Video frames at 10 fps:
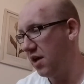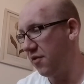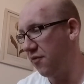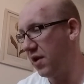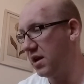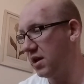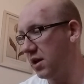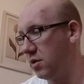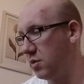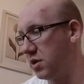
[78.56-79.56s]
If a friendly
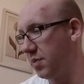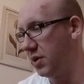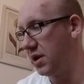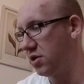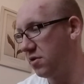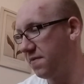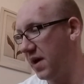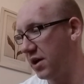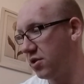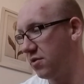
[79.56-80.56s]
unit with the Blood Angel
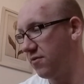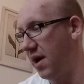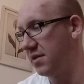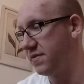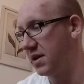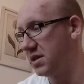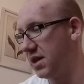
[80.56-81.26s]
faction arrives via